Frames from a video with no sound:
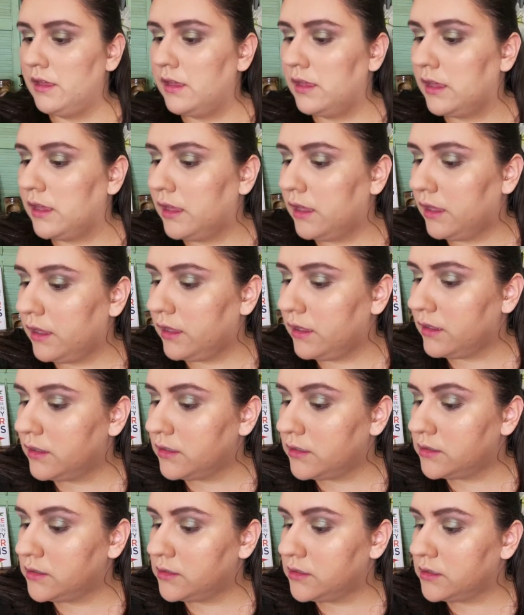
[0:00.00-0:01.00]

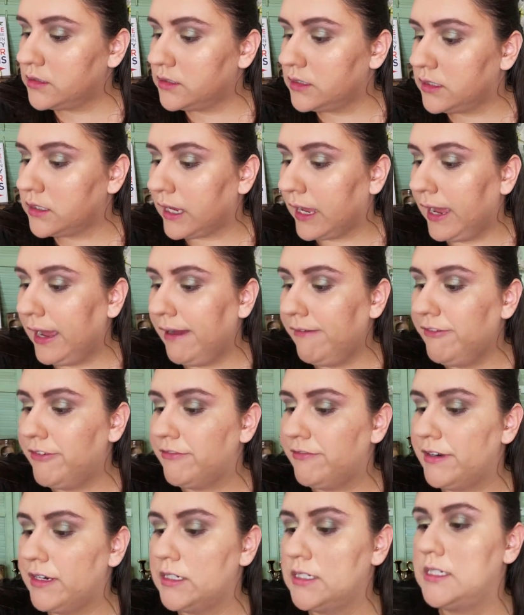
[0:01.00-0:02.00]
And I have a
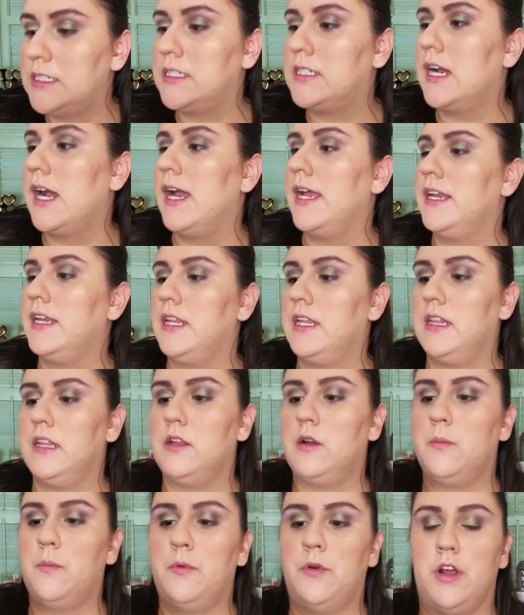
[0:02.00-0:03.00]
very tiny
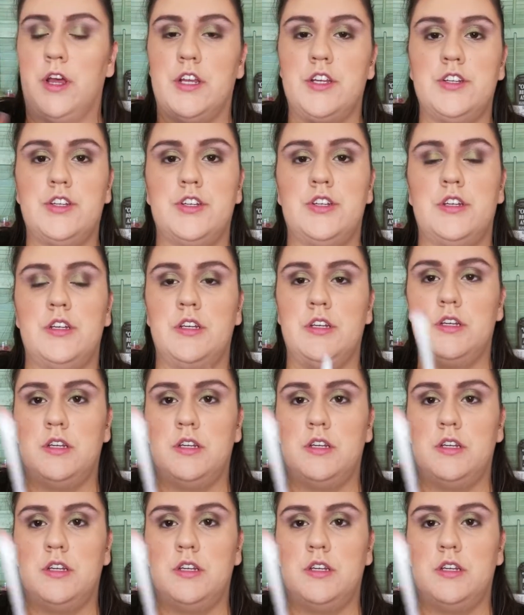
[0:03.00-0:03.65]
little brush.